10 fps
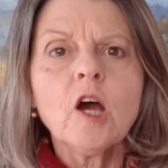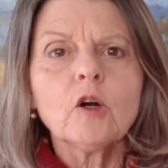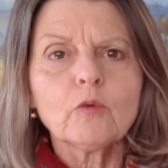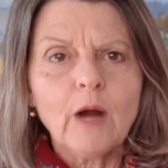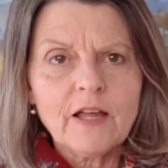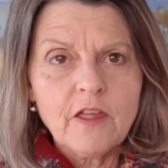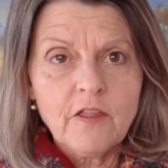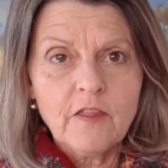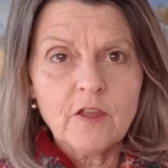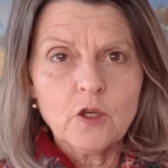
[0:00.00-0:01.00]
rather
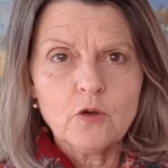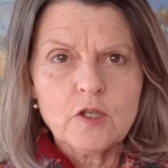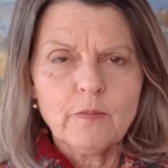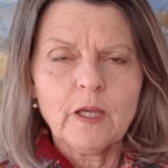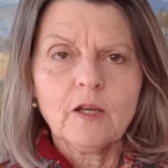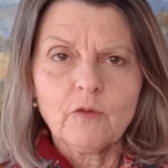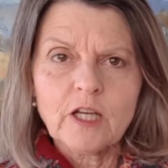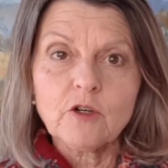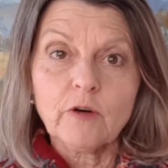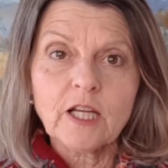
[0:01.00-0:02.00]
than the user being
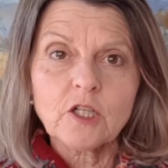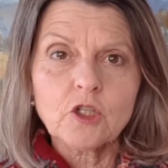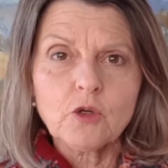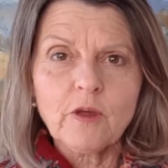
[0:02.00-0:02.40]
redirected to a